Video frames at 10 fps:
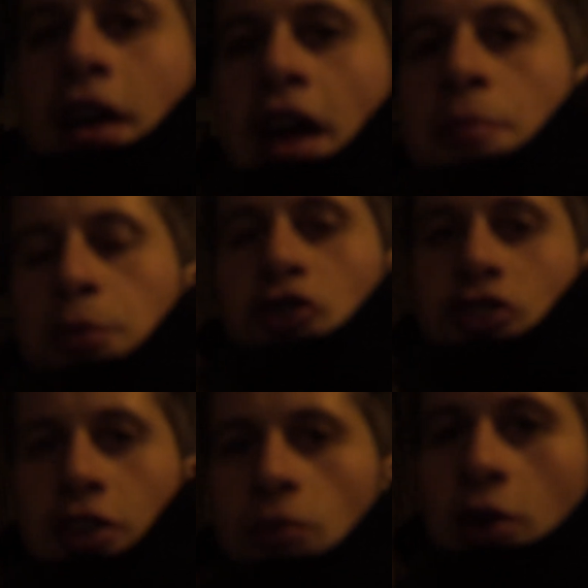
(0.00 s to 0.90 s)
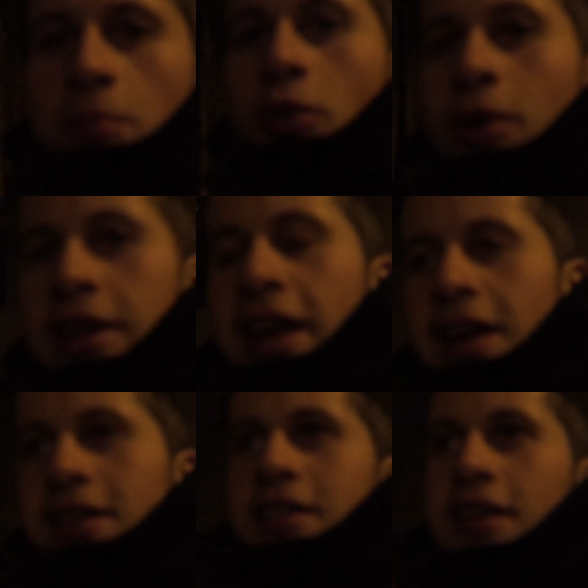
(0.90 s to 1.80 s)
aperture 1.8,
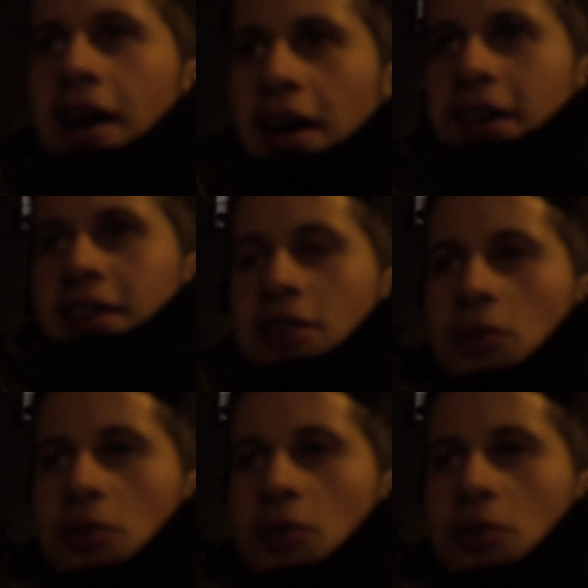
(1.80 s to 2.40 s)
ISO